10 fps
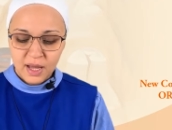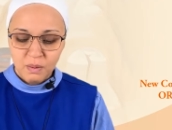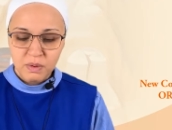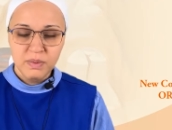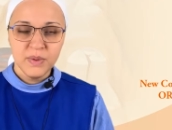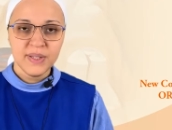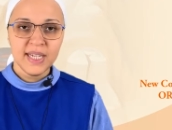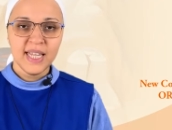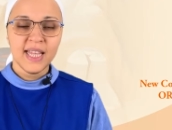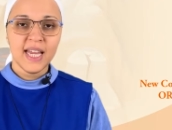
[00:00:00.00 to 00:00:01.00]
we will
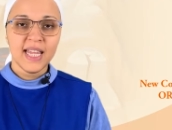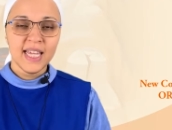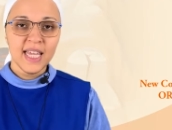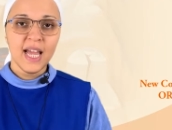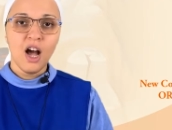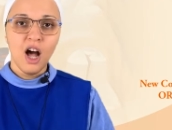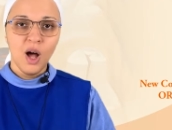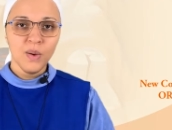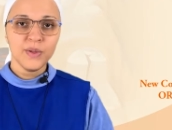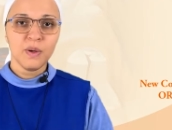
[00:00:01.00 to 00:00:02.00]
see that he
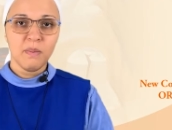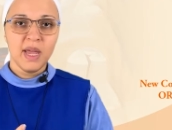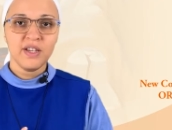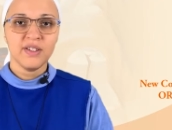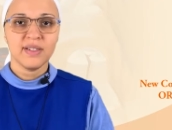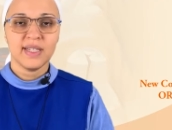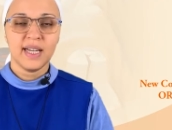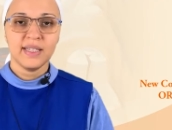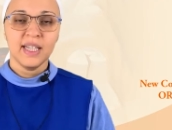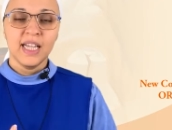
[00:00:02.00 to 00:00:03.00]
also mentions
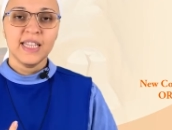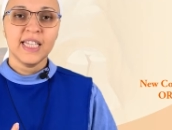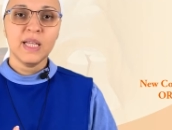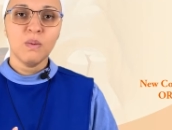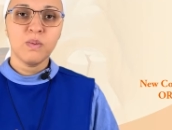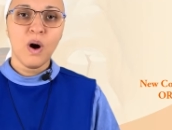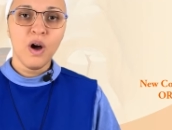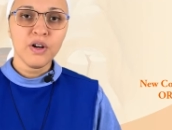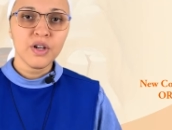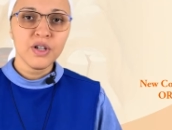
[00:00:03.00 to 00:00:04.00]
that the
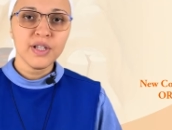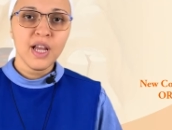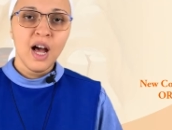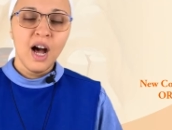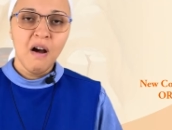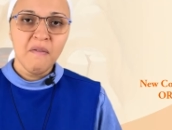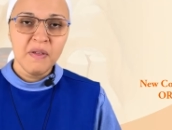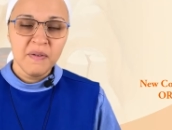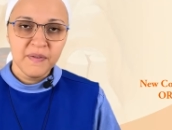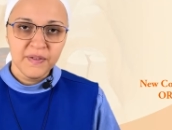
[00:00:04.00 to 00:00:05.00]
waters of
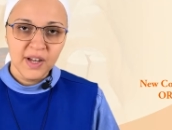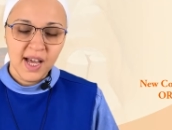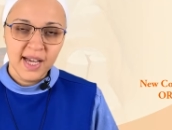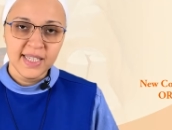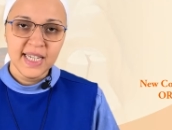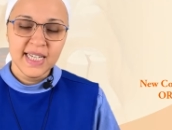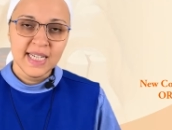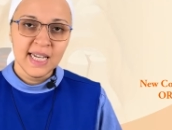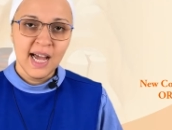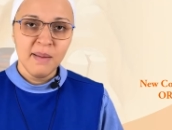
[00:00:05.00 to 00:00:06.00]
the flood in the
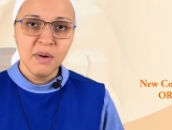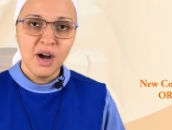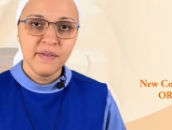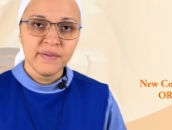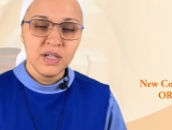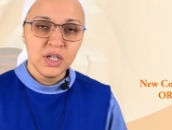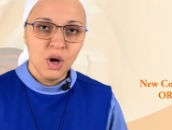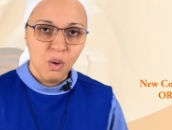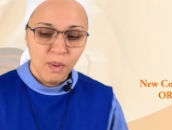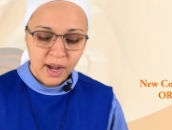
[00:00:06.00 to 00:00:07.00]
time of
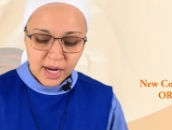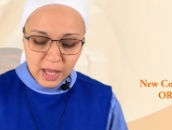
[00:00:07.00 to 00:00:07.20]
Noah